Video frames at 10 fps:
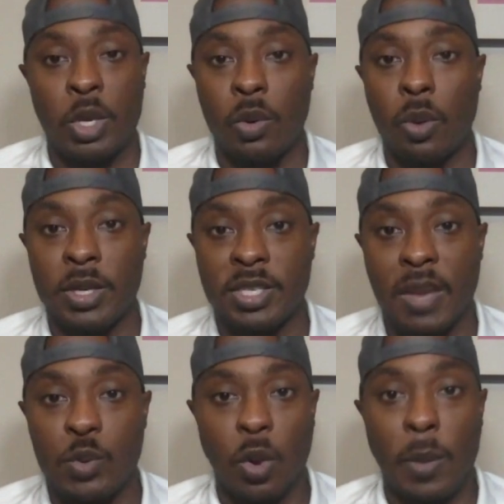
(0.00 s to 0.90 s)
you'd want to
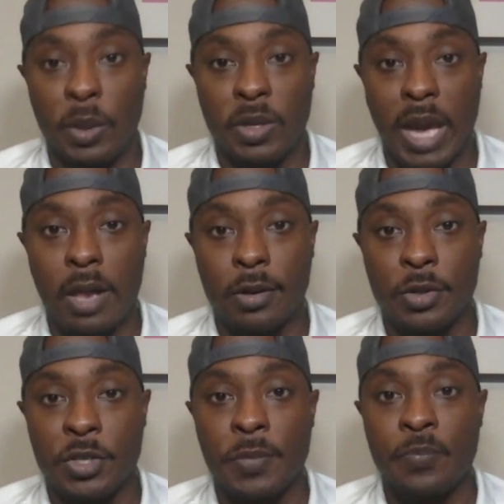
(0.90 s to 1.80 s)
save $12 million
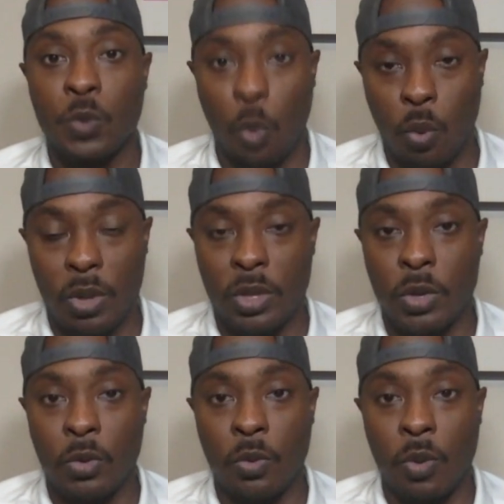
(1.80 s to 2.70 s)
or whether
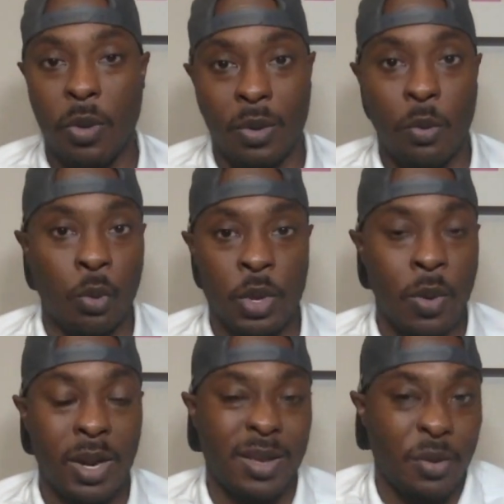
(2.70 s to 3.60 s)

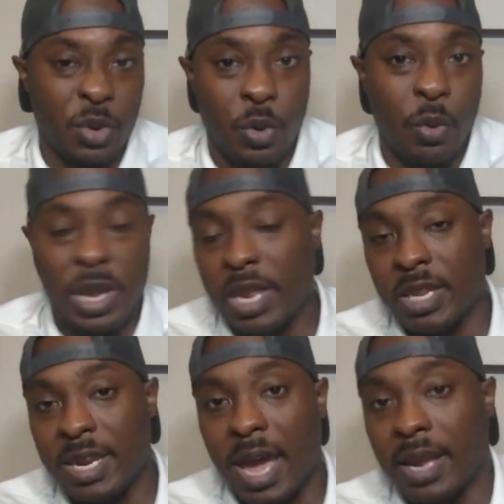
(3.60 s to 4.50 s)
you're cool
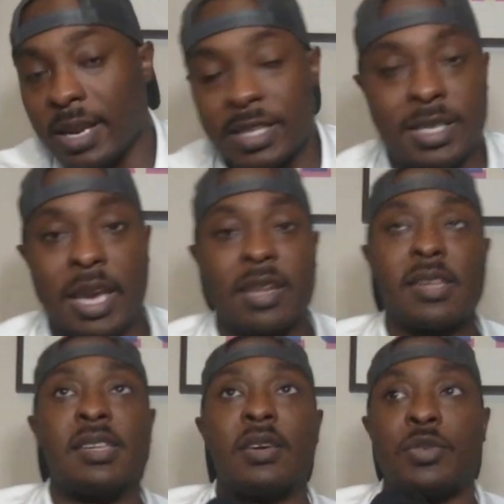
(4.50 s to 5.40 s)
eating the nine. That's kind of
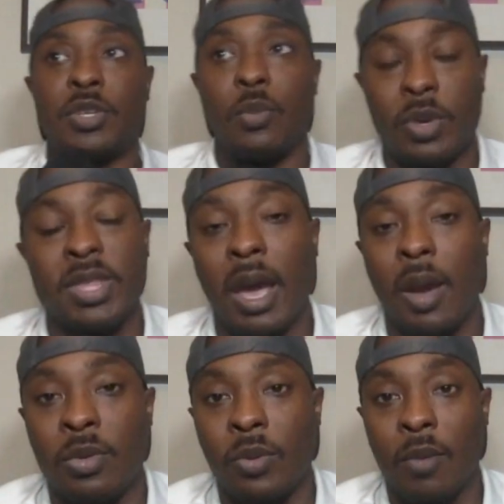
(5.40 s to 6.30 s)
the deal, too, with that
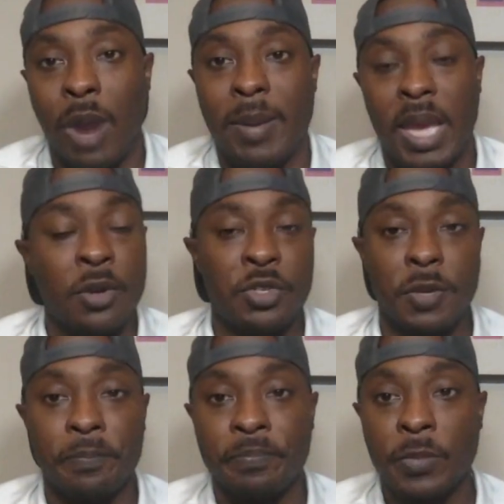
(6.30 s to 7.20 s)
with Robbie
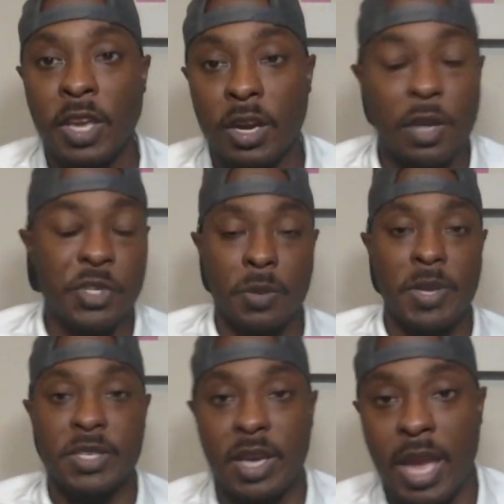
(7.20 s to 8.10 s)
Anderson. It also
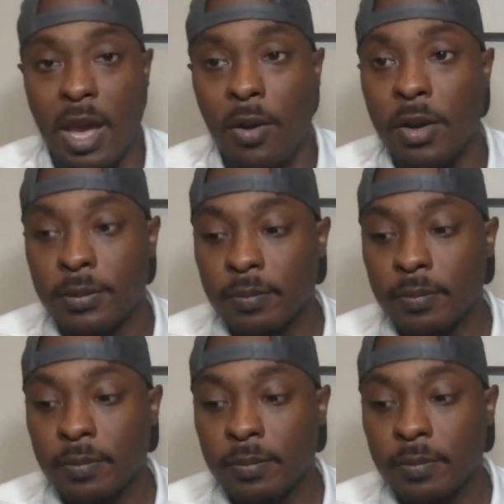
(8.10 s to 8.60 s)
depends on how